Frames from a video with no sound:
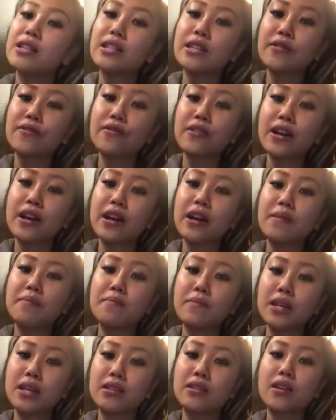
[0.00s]
different
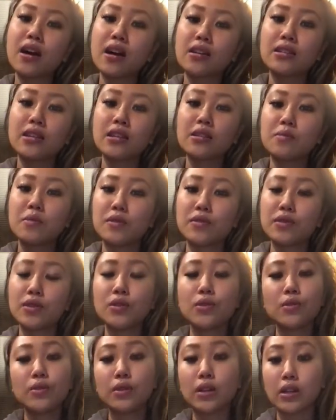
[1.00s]
meat sauces, beef
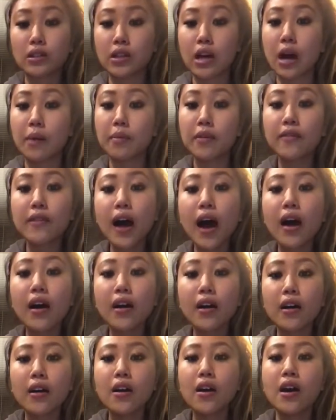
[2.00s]
stews on top of that,
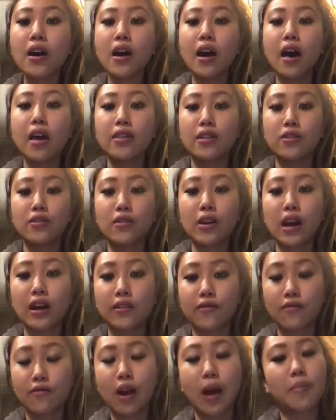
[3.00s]
and then you kind
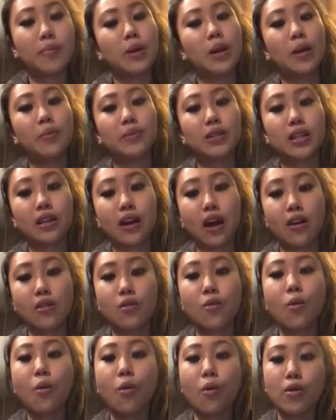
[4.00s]
of wrap it up
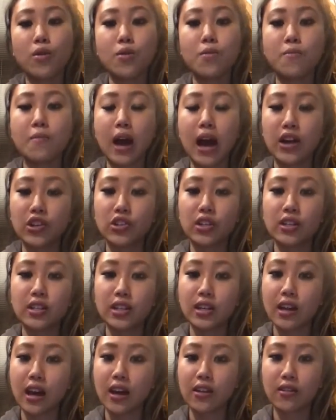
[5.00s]
together or you mash it
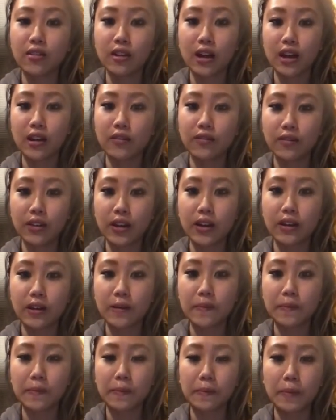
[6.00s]
together, kind of
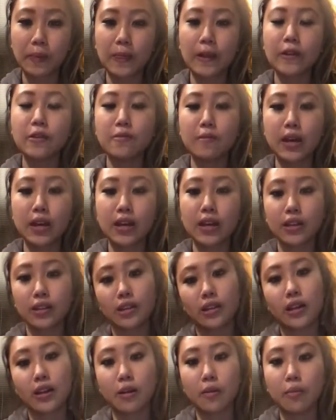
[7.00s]
like you make it
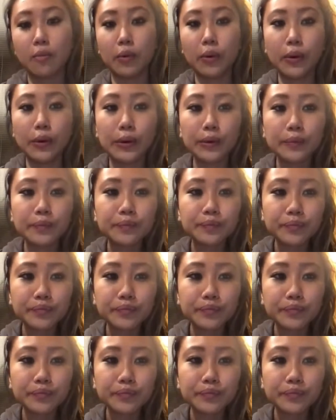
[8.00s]
into like a bowl.